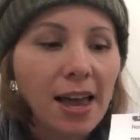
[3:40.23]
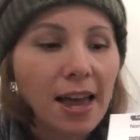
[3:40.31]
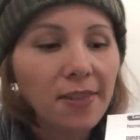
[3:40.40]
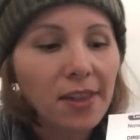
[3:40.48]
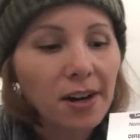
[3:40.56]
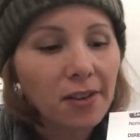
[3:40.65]

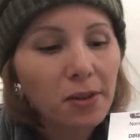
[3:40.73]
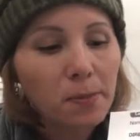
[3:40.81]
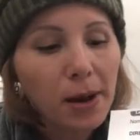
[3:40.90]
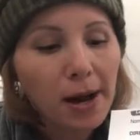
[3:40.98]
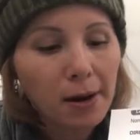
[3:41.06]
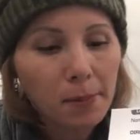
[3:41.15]
And then on the
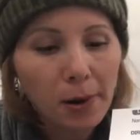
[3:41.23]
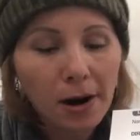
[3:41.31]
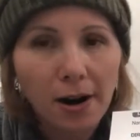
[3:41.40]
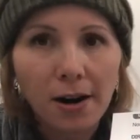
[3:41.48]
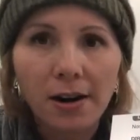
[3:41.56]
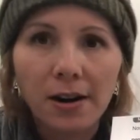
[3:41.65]
bottom
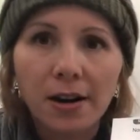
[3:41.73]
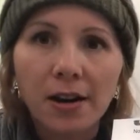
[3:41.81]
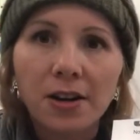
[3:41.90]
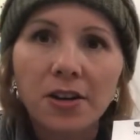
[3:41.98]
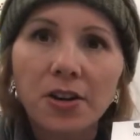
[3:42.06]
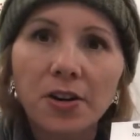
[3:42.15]
part,
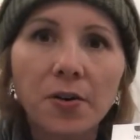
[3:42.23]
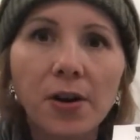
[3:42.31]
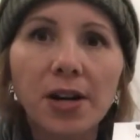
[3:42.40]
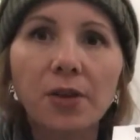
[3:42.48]
you're going